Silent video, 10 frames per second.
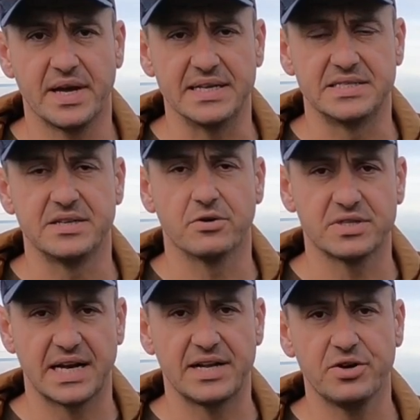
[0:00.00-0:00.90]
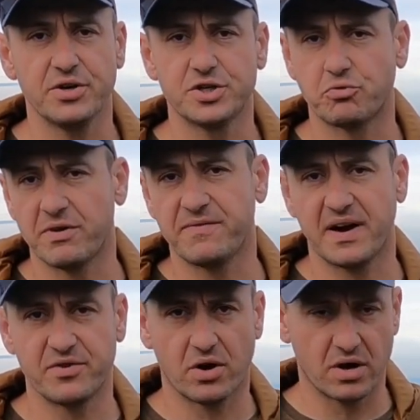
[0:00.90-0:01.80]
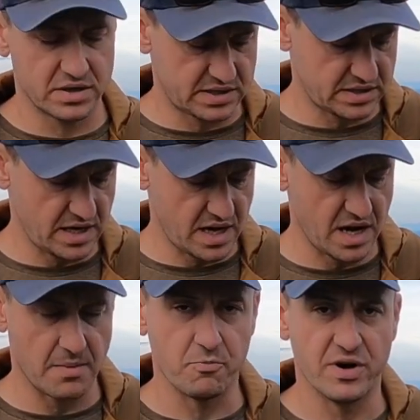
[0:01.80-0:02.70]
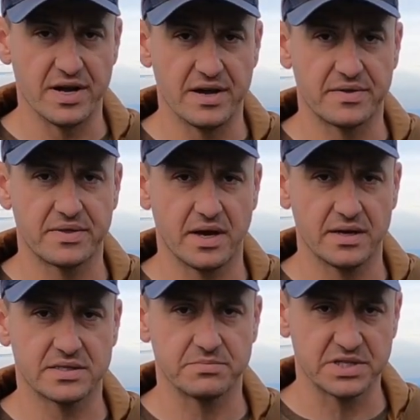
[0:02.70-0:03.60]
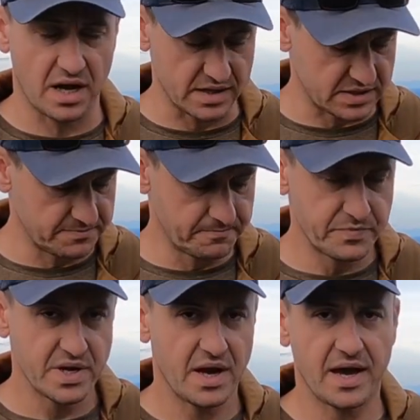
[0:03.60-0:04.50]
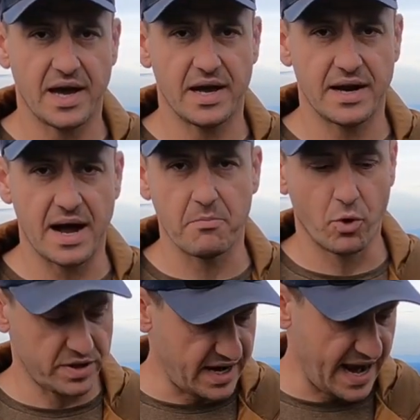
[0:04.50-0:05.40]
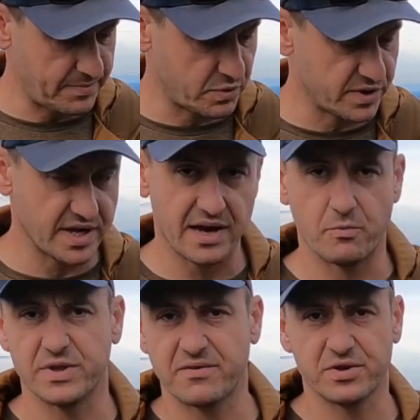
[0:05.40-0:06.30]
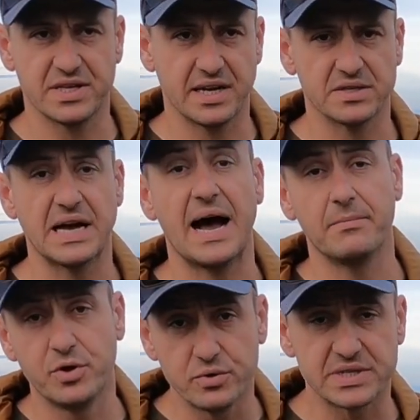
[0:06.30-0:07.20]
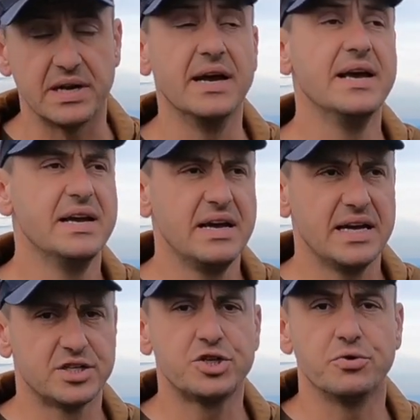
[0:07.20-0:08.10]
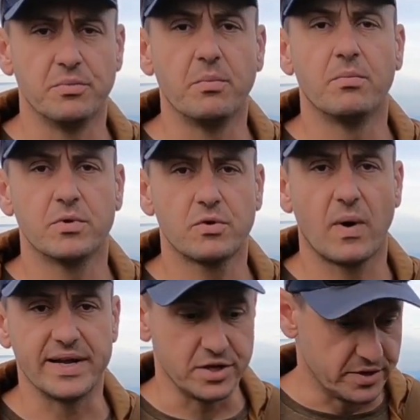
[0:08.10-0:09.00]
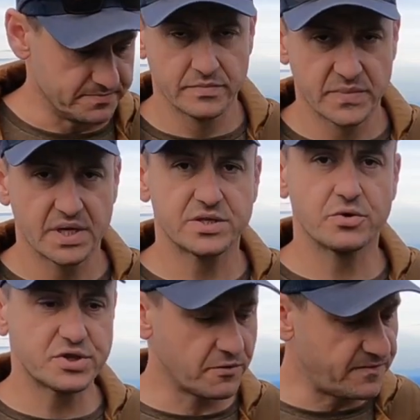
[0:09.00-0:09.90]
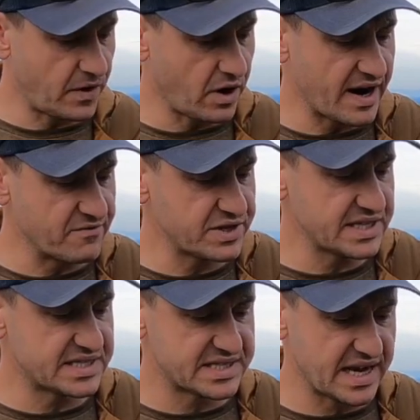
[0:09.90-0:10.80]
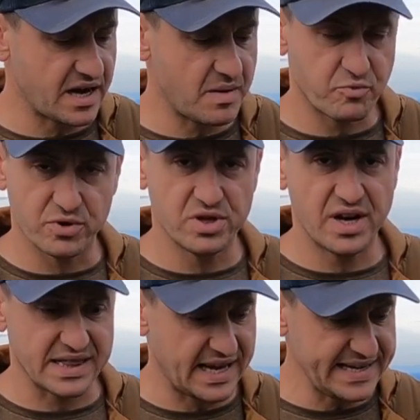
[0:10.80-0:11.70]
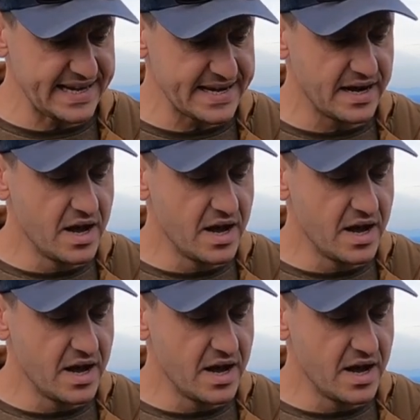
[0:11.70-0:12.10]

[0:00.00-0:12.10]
as zeroed as I could, 25 yards with some slugs. And I'm more than happy with it. And with everything else I'm using, it's shooting quite good. So far, everything's set up real good. I like it.